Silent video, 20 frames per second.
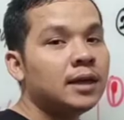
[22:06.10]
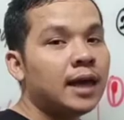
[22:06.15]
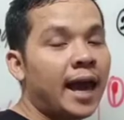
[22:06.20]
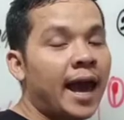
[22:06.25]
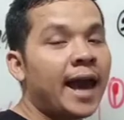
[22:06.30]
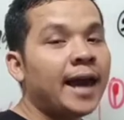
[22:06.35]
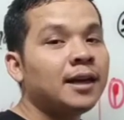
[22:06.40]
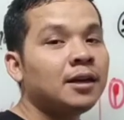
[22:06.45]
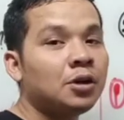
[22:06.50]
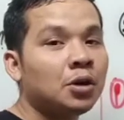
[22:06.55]

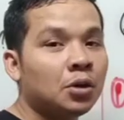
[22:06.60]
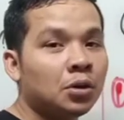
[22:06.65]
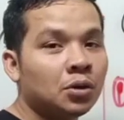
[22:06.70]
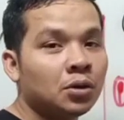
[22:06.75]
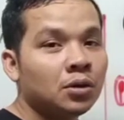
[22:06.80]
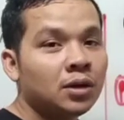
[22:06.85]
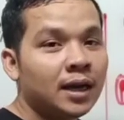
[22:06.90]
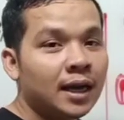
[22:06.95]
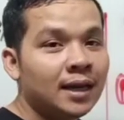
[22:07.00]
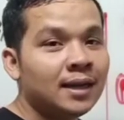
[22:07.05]
and
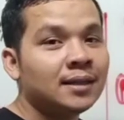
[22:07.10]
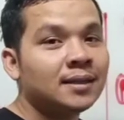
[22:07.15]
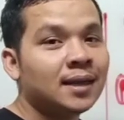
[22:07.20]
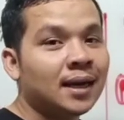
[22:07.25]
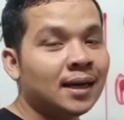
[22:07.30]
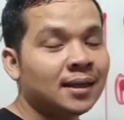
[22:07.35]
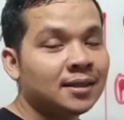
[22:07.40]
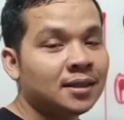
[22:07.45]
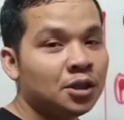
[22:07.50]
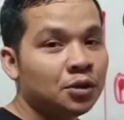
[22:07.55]
called
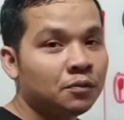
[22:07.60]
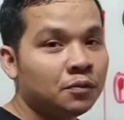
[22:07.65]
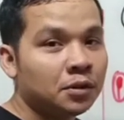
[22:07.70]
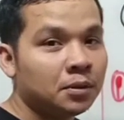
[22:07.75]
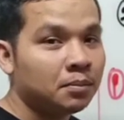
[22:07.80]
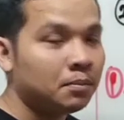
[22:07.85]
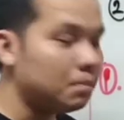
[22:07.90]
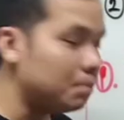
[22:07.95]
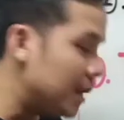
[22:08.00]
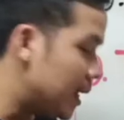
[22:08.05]
intransitive
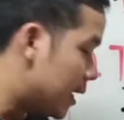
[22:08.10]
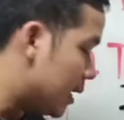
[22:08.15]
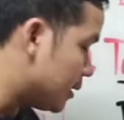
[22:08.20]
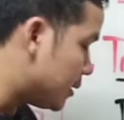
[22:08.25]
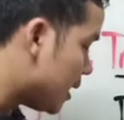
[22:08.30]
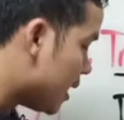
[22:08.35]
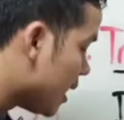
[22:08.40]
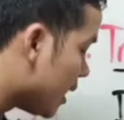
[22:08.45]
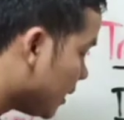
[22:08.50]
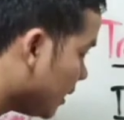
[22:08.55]
verb,
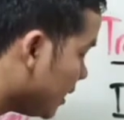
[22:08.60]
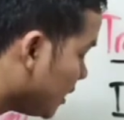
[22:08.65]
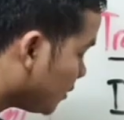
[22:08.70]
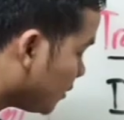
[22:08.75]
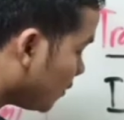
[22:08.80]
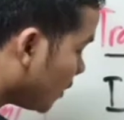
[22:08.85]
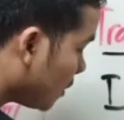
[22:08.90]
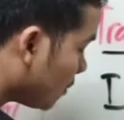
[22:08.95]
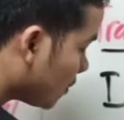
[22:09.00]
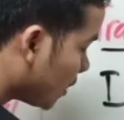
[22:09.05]
because
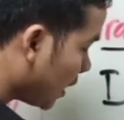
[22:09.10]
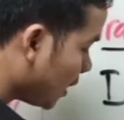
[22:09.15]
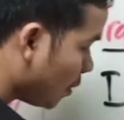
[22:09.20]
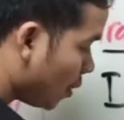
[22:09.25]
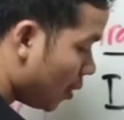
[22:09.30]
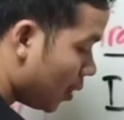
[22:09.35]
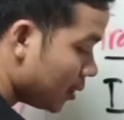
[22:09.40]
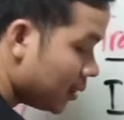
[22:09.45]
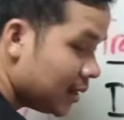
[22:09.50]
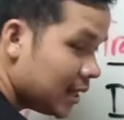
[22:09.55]
this verb run
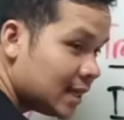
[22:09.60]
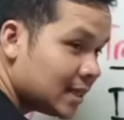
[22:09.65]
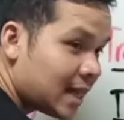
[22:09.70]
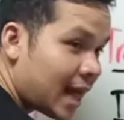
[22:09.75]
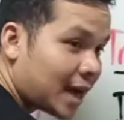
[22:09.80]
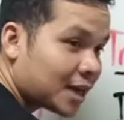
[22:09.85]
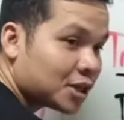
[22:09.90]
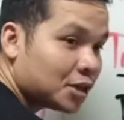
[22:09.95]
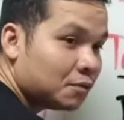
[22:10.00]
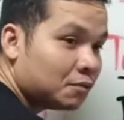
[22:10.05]
or this
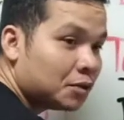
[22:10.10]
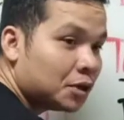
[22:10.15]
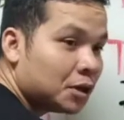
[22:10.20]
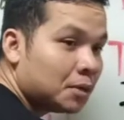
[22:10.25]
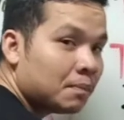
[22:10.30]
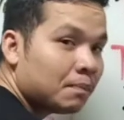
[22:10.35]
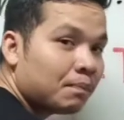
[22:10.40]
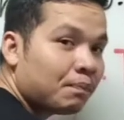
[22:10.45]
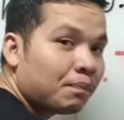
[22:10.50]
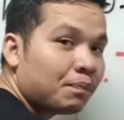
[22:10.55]
action
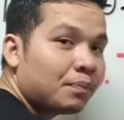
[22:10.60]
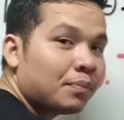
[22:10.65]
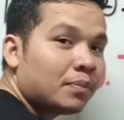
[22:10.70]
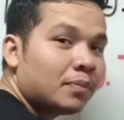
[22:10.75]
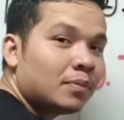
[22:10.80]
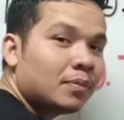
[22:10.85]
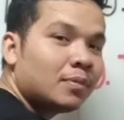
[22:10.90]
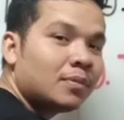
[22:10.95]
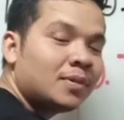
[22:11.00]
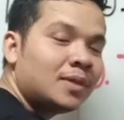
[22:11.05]
verb
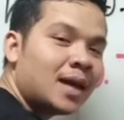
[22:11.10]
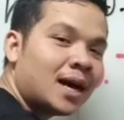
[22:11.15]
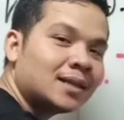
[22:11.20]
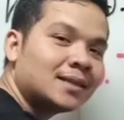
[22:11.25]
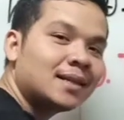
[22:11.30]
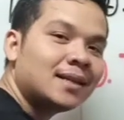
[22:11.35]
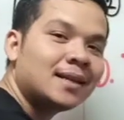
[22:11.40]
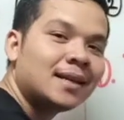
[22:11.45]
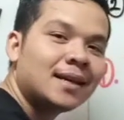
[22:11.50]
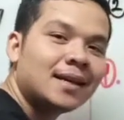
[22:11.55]

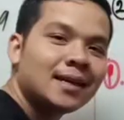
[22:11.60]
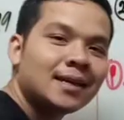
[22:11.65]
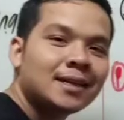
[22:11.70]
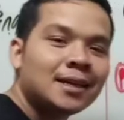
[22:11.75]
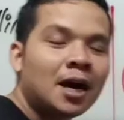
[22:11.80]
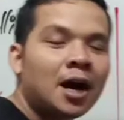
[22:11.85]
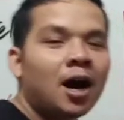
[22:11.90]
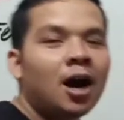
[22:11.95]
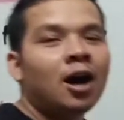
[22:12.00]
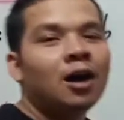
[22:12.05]
doesn't
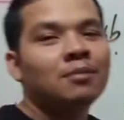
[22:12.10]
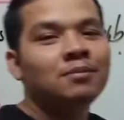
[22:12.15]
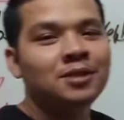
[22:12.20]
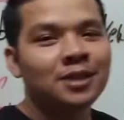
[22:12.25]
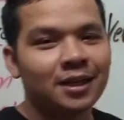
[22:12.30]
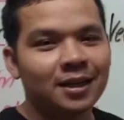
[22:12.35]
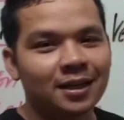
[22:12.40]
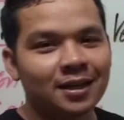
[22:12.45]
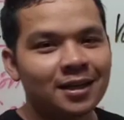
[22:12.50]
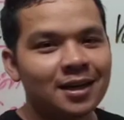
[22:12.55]
need
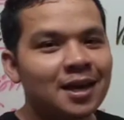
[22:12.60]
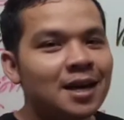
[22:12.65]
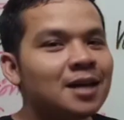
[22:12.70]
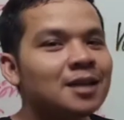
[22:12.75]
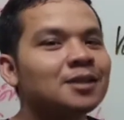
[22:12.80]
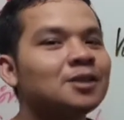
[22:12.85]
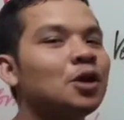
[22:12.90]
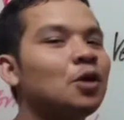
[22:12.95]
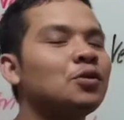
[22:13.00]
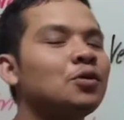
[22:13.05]
object.
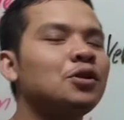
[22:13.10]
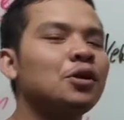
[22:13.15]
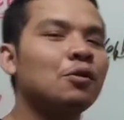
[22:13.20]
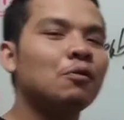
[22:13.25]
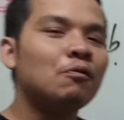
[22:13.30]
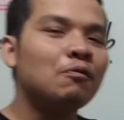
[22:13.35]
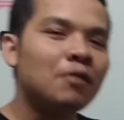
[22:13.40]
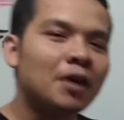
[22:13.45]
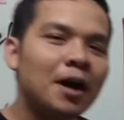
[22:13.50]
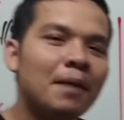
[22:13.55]
So the
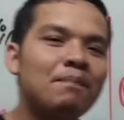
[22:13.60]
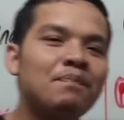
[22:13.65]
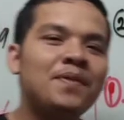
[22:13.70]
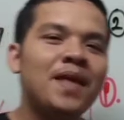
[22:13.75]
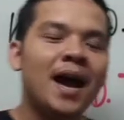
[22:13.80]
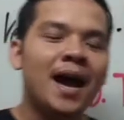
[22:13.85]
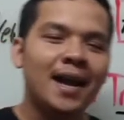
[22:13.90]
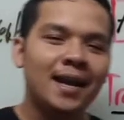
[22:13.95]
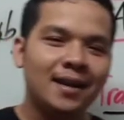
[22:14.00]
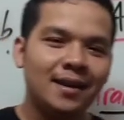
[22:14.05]
verb
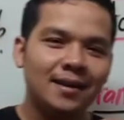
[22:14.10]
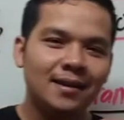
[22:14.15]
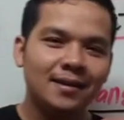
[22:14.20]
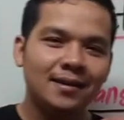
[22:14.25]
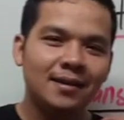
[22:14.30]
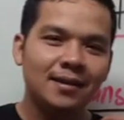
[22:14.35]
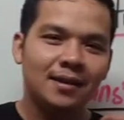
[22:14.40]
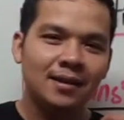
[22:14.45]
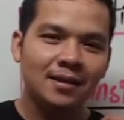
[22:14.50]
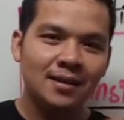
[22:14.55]
that
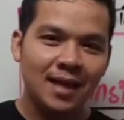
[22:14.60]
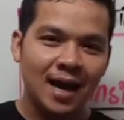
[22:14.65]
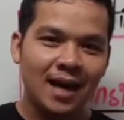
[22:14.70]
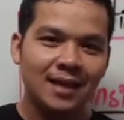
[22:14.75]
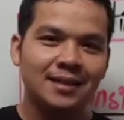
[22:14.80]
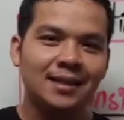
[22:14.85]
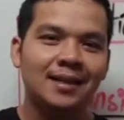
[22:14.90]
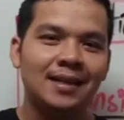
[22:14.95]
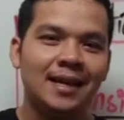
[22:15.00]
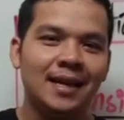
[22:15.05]

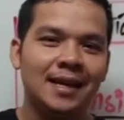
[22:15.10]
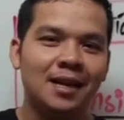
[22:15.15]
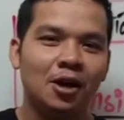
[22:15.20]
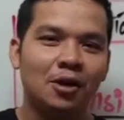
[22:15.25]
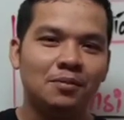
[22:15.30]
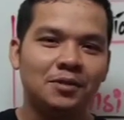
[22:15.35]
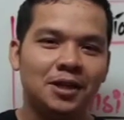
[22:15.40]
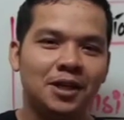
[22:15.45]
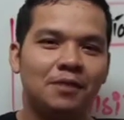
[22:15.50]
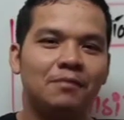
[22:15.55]
doesn't need
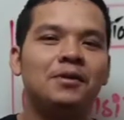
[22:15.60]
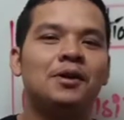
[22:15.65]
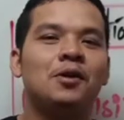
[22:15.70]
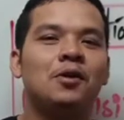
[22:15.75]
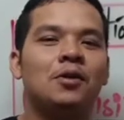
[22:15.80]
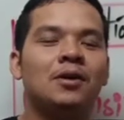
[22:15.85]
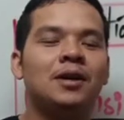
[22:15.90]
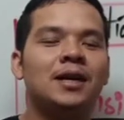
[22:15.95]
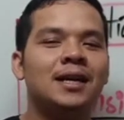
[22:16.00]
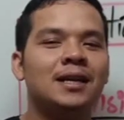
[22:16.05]
object we
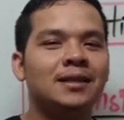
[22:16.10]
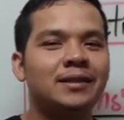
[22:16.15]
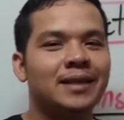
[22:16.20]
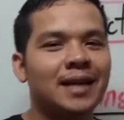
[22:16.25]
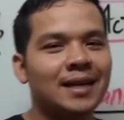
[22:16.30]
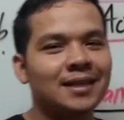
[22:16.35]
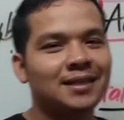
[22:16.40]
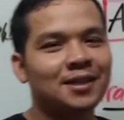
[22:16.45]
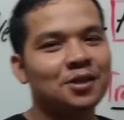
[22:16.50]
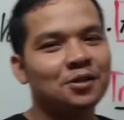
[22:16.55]
call
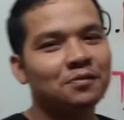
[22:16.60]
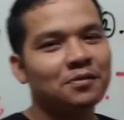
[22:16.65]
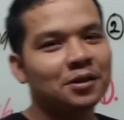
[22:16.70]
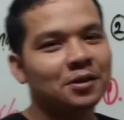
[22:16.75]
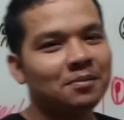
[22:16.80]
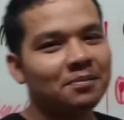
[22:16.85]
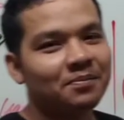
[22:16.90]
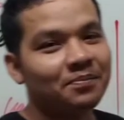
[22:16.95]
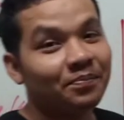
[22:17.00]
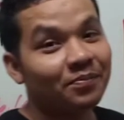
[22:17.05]
intransitive
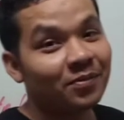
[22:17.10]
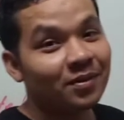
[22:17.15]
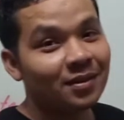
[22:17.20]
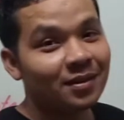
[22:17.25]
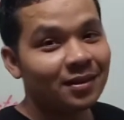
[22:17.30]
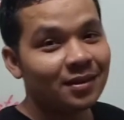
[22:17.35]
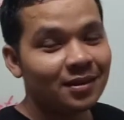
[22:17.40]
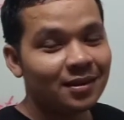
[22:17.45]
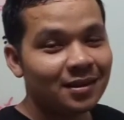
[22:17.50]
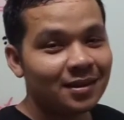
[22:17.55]
verb.
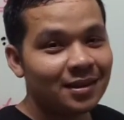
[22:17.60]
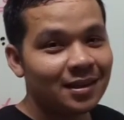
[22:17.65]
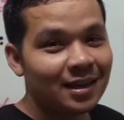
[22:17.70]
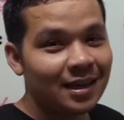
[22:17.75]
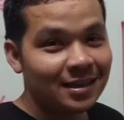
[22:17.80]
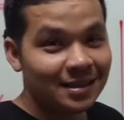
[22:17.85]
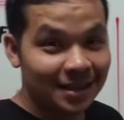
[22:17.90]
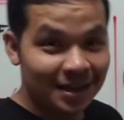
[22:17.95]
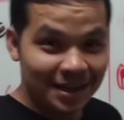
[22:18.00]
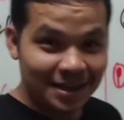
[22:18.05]

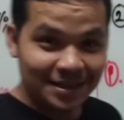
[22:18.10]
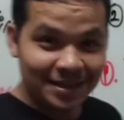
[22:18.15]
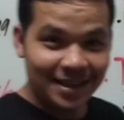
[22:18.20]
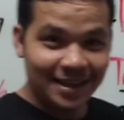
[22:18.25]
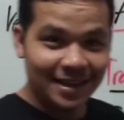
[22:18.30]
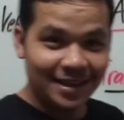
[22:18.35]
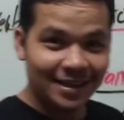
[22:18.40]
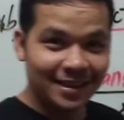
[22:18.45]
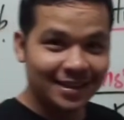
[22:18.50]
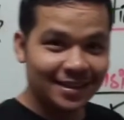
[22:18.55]
Is it
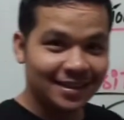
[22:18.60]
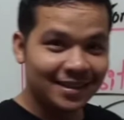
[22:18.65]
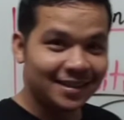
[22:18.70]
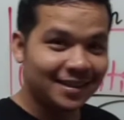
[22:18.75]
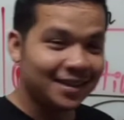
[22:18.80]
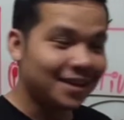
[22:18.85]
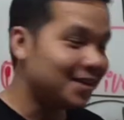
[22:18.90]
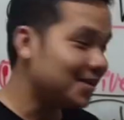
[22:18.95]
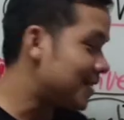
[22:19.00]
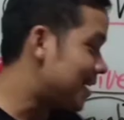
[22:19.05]
easy?
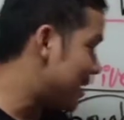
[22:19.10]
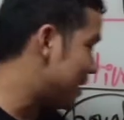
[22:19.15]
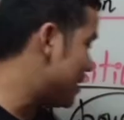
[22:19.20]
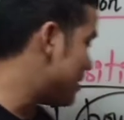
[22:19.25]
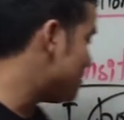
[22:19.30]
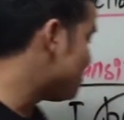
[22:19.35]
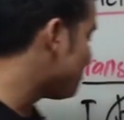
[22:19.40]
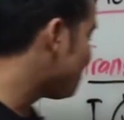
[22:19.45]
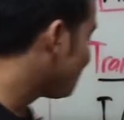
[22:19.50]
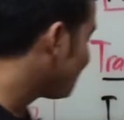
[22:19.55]

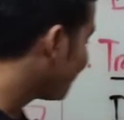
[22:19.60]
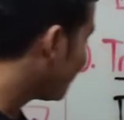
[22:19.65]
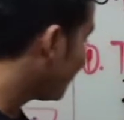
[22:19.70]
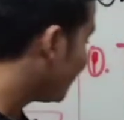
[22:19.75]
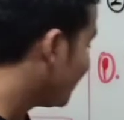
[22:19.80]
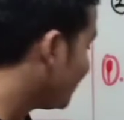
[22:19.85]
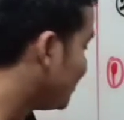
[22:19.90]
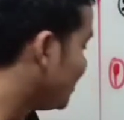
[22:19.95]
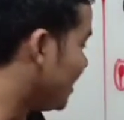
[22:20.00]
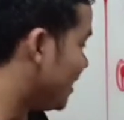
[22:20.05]
Okay,
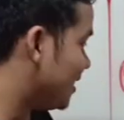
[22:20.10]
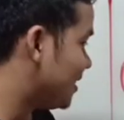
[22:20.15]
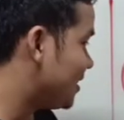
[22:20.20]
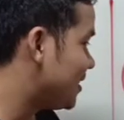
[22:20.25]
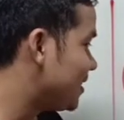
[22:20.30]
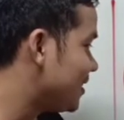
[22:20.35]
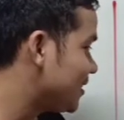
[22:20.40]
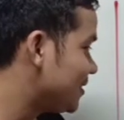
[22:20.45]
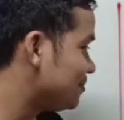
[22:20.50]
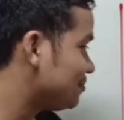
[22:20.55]

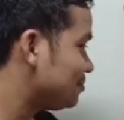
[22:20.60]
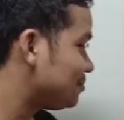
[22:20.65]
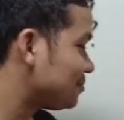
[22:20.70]
yes.